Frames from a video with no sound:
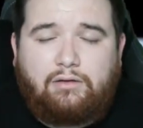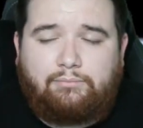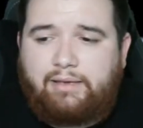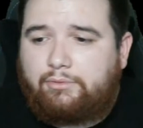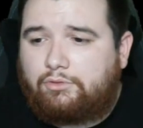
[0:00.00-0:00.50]

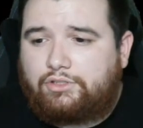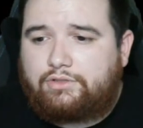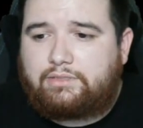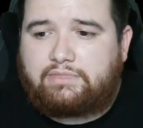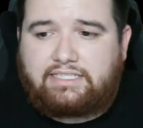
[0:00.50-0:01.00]
Maybe we'll do
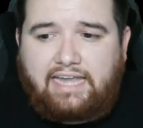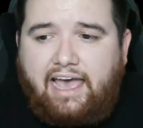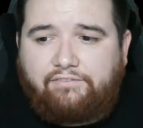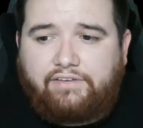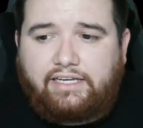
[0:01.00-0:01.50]
some
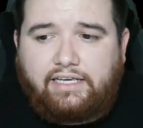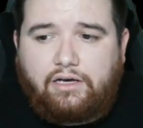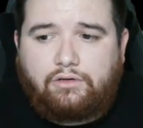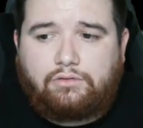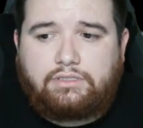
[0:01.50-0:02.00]
stat
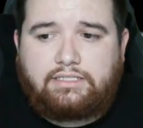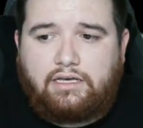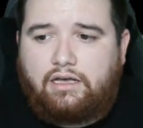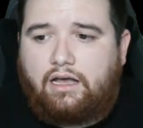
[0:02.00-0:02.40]
videos,